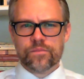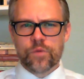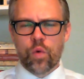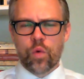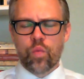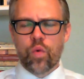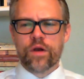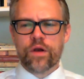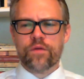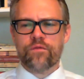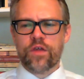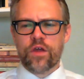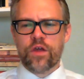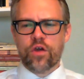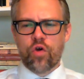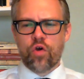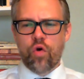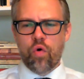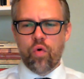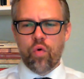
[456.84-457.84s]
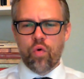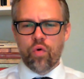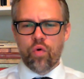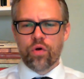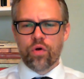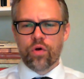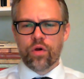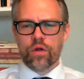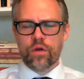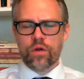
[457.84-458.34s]
one of the
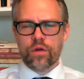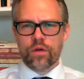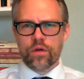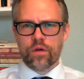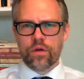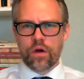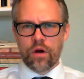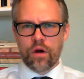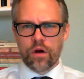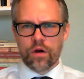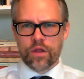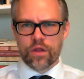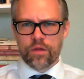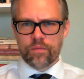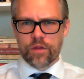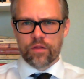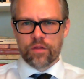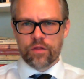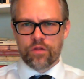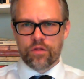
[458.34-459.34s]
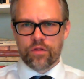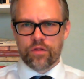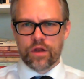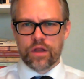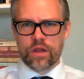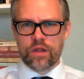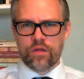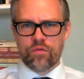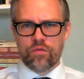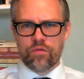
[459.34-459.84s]
core arguments that
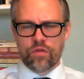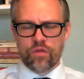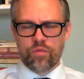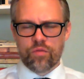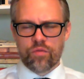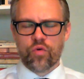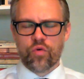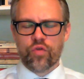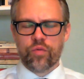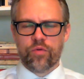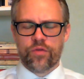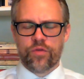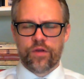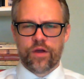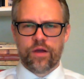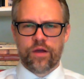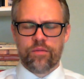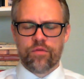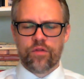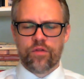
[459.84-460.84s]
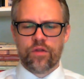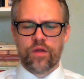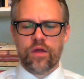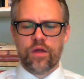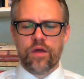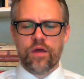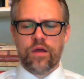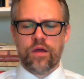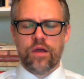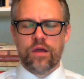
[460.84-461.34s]
he uses multiple times
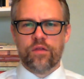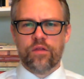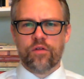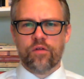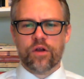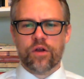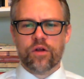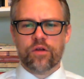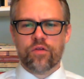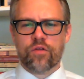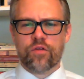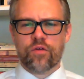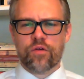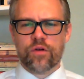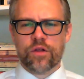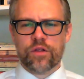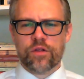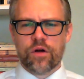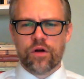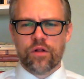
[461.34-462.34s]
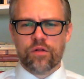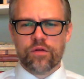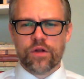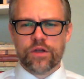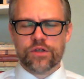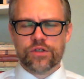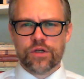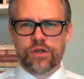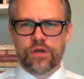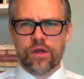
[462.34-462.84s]
in the letter concerning
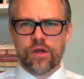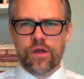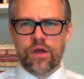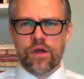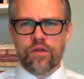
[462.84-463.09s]
toleration.